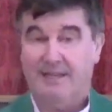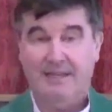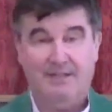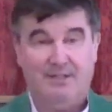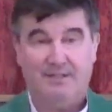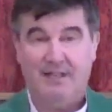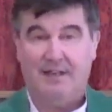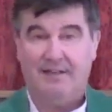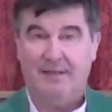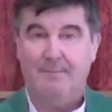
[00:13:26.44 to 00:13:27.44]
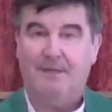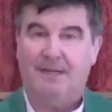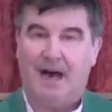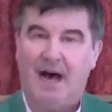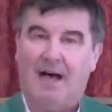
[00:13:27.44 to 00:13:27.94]
of just telling them,
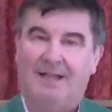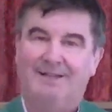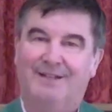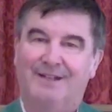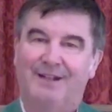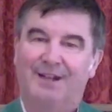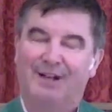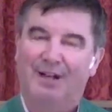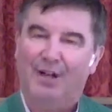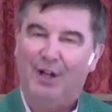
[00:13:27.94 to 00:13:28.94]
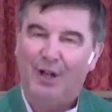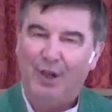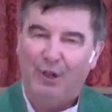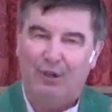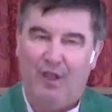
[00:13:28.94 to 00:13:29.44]
God
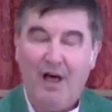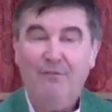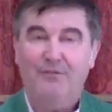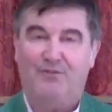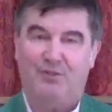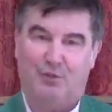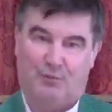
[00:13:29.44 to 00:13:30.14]
loves you.